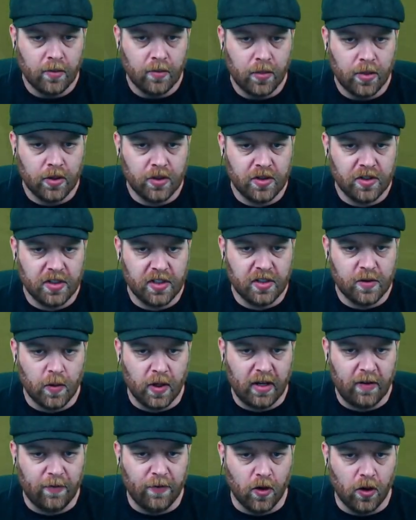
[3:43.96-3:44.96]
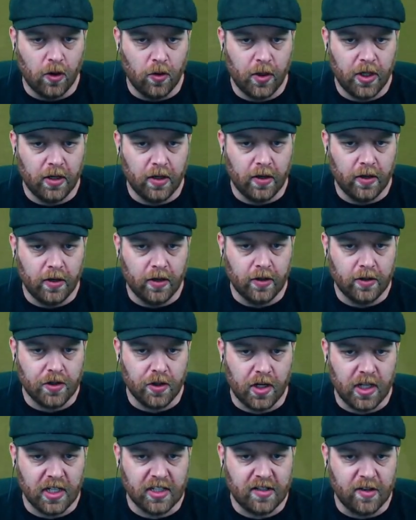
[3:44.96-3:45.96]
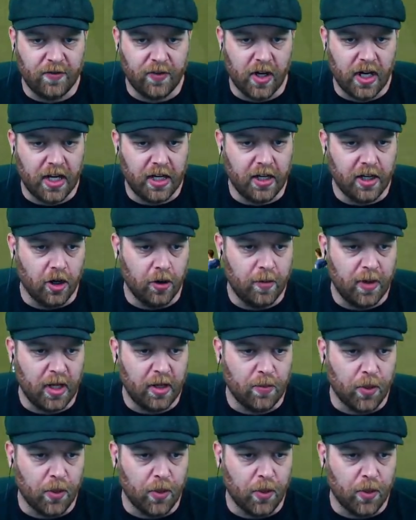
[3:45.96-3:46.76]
Pushes his way forward. Tries to find an opening.